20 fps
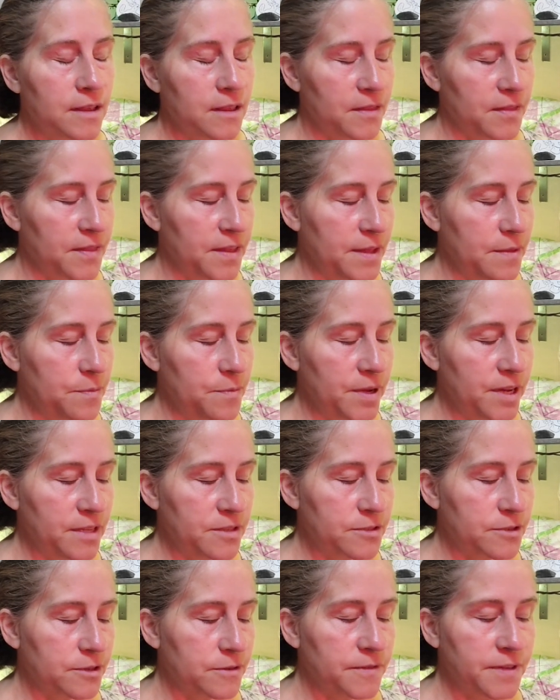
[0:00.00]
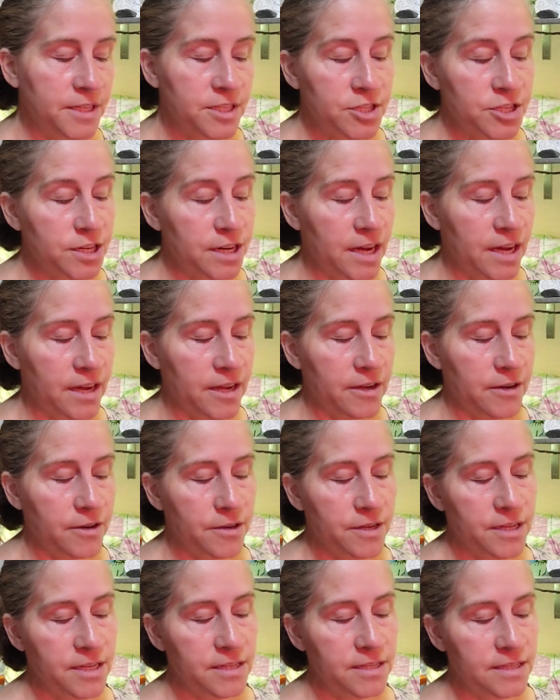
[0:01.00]
Then Petrovich and I are
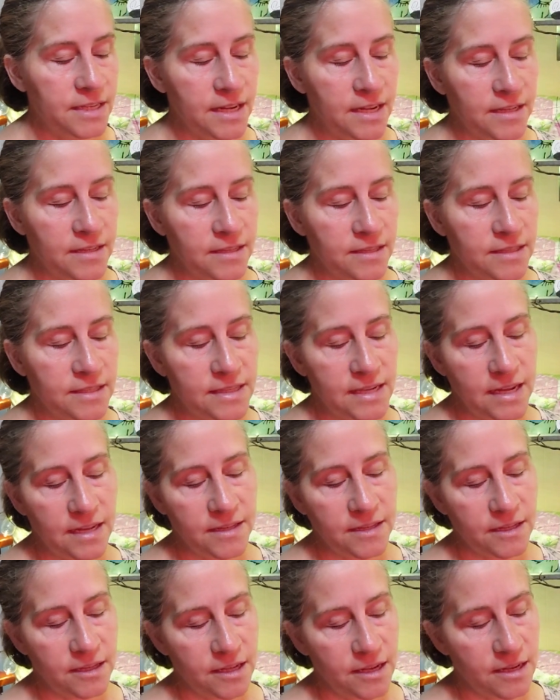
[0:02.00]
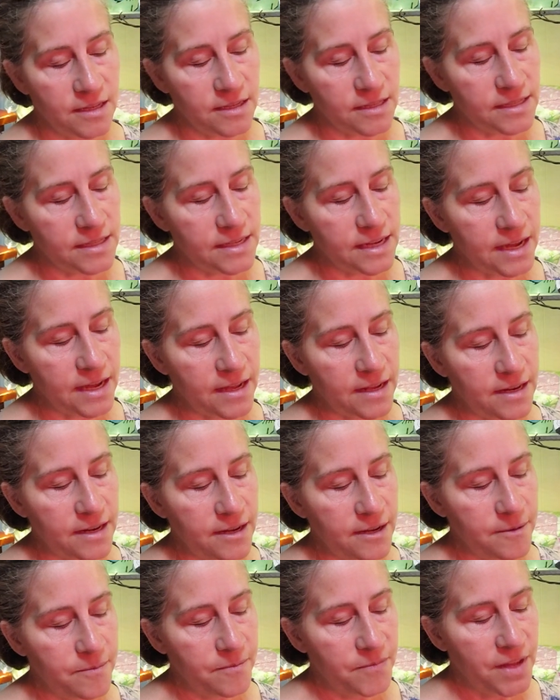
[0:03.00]
content, Sandalon said,
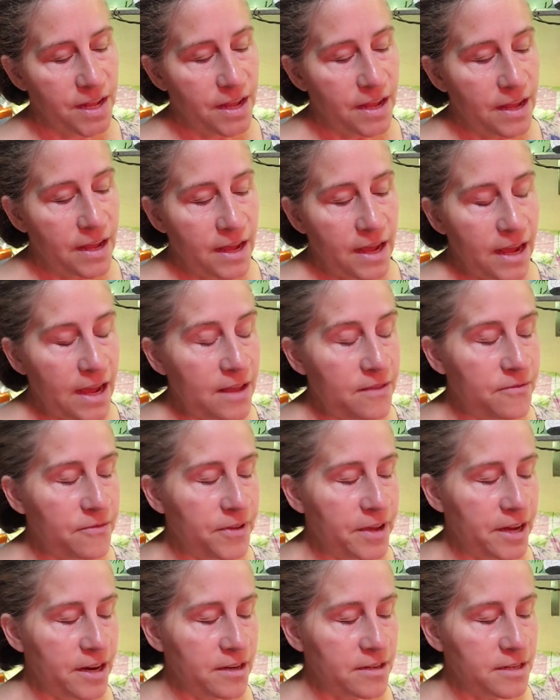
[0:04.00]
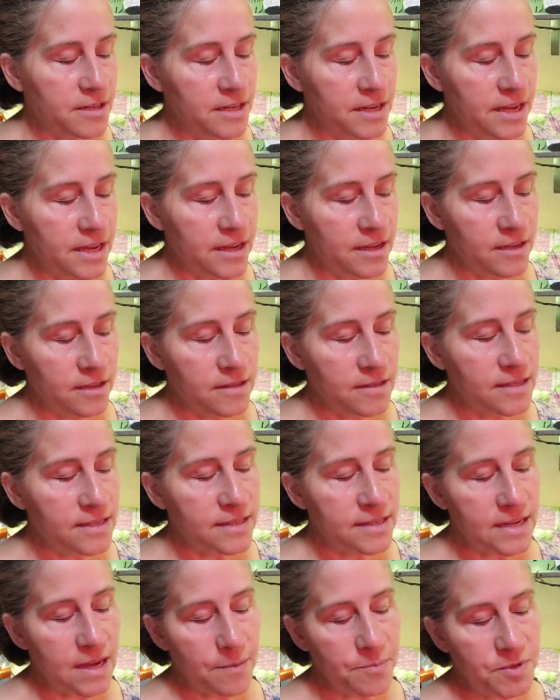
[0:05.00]
and Verdinel
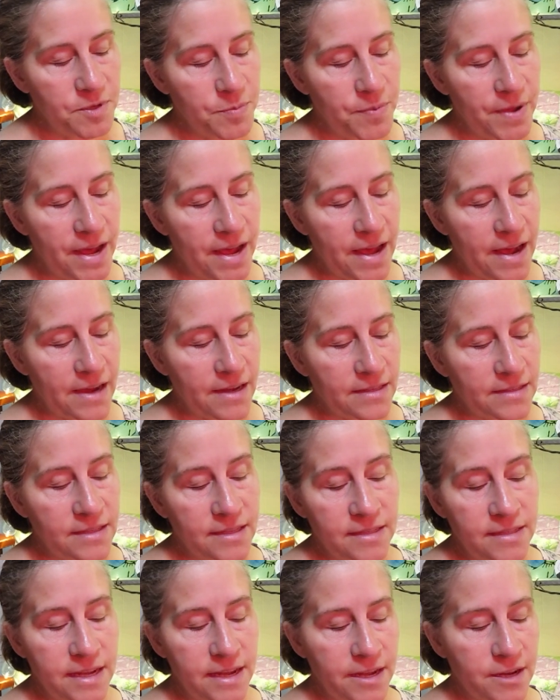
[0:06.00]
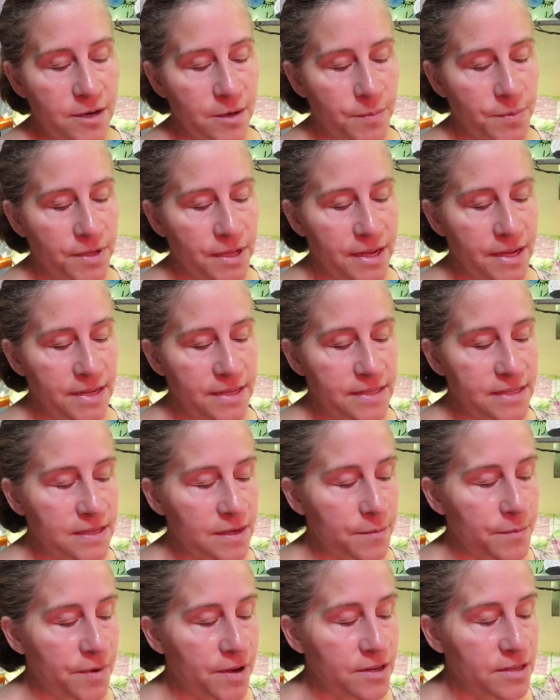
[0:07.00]
stepped back to take her place
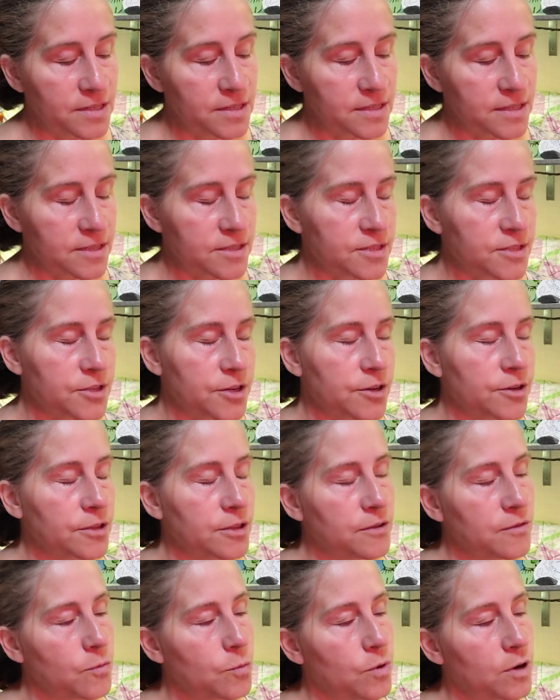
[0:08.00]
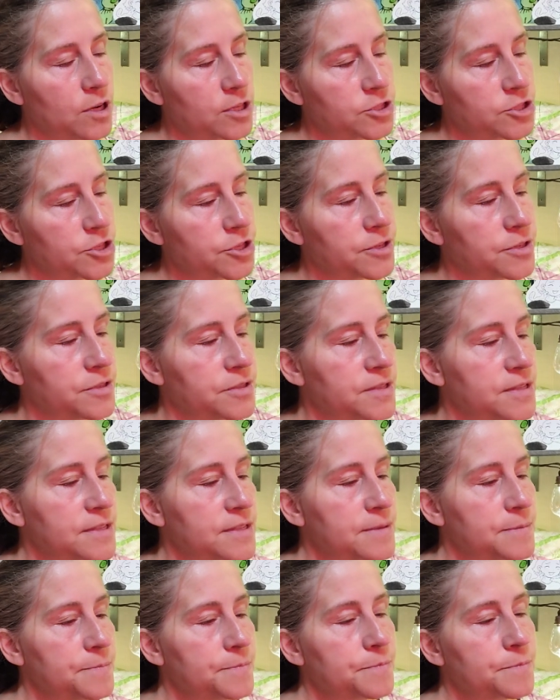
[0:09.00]
amongst the circle of
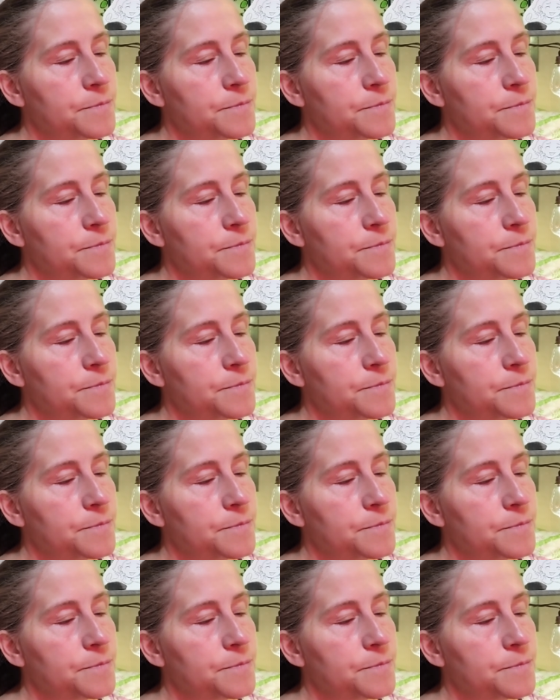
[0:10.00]
watchers.